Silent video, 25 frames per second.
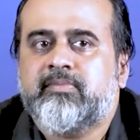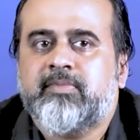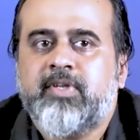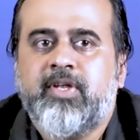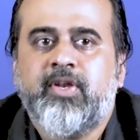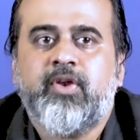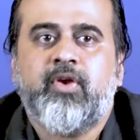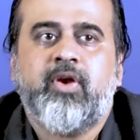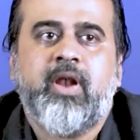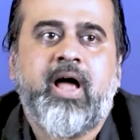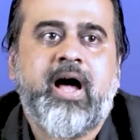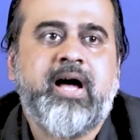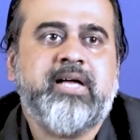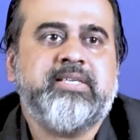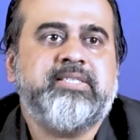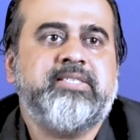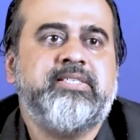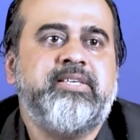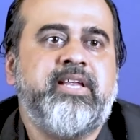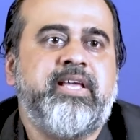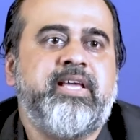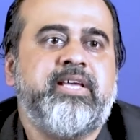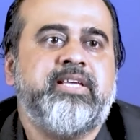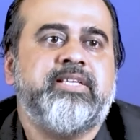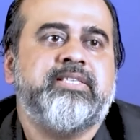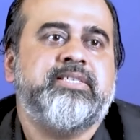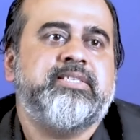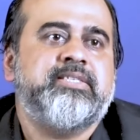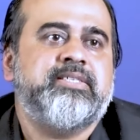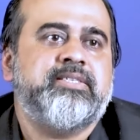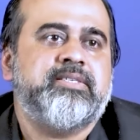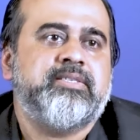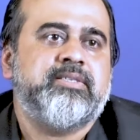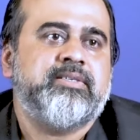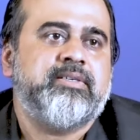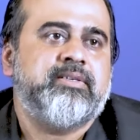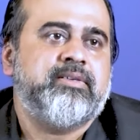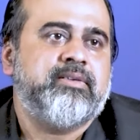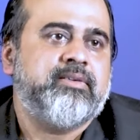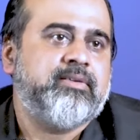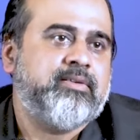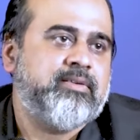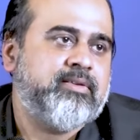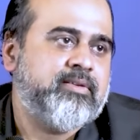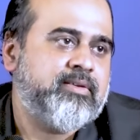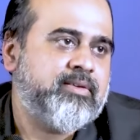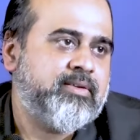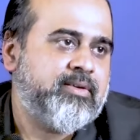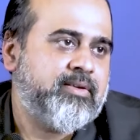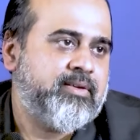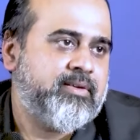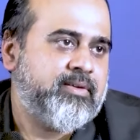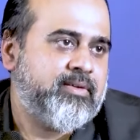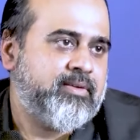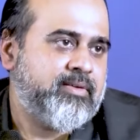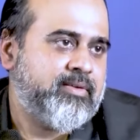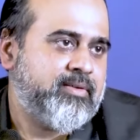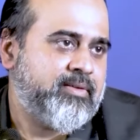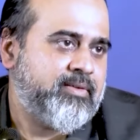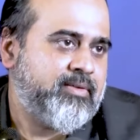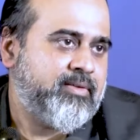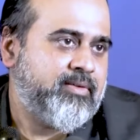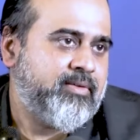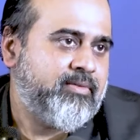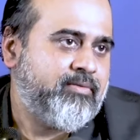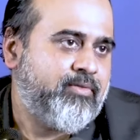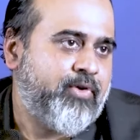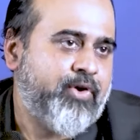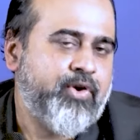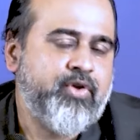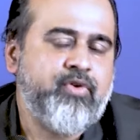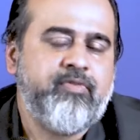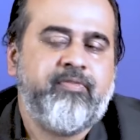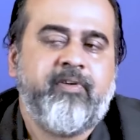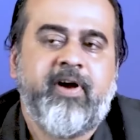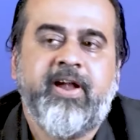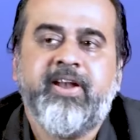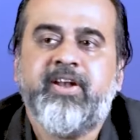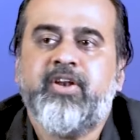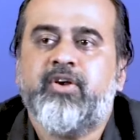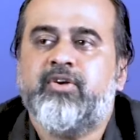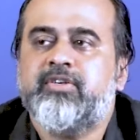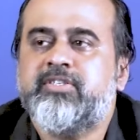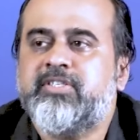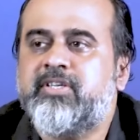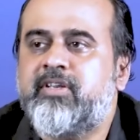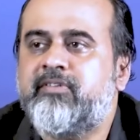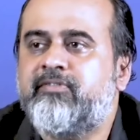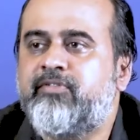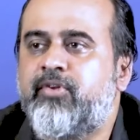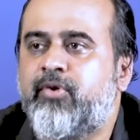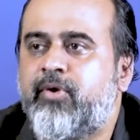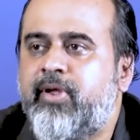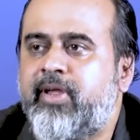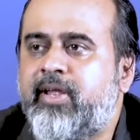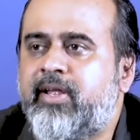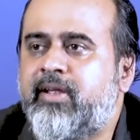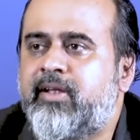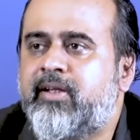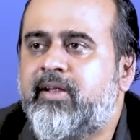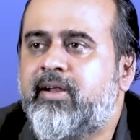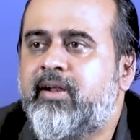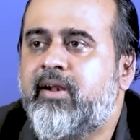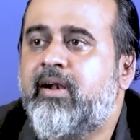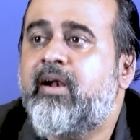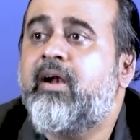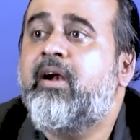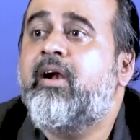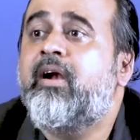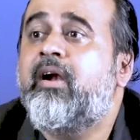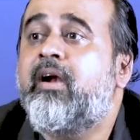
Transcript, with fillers: In your last days, what do you find yourself doing?